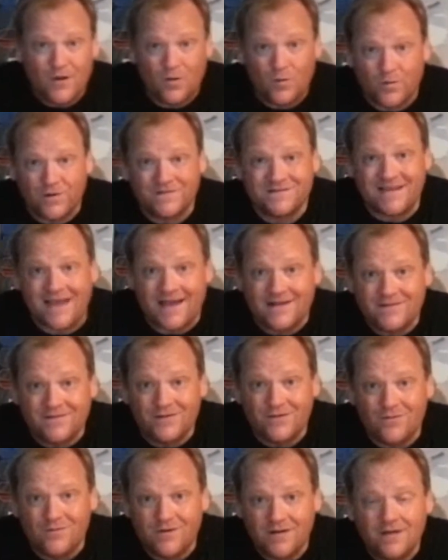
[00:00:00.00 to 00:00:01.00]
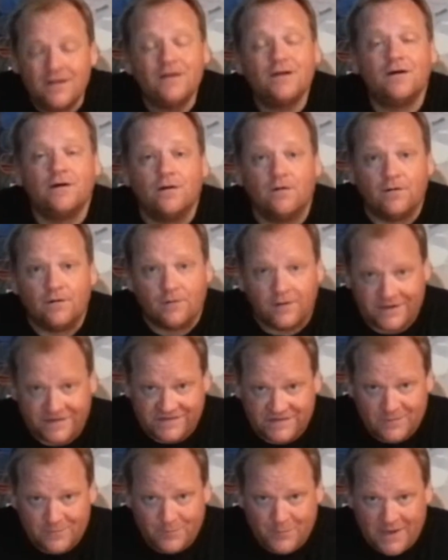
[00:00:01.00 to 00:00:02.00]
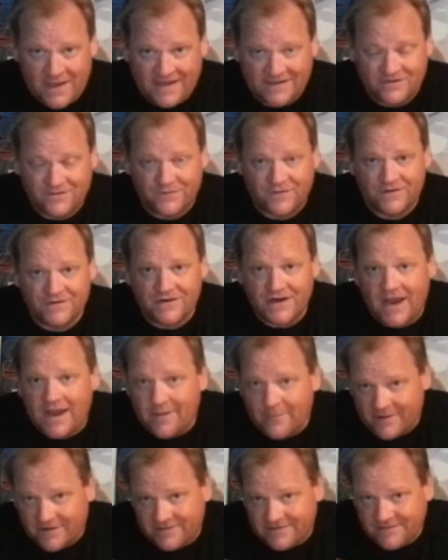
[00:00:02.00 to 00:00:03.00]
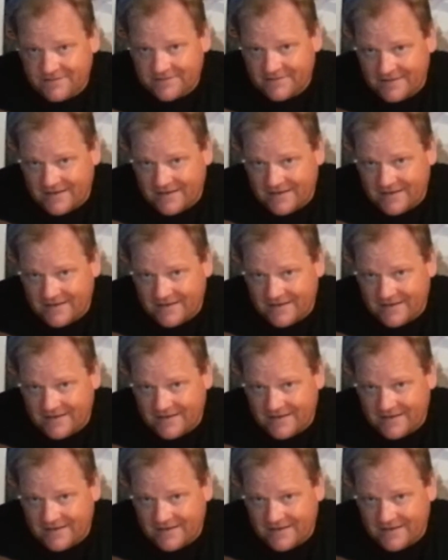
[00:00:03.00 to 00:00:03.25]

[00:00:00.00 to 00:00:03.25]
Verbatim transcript: What does that do? Less at bats for Jameis.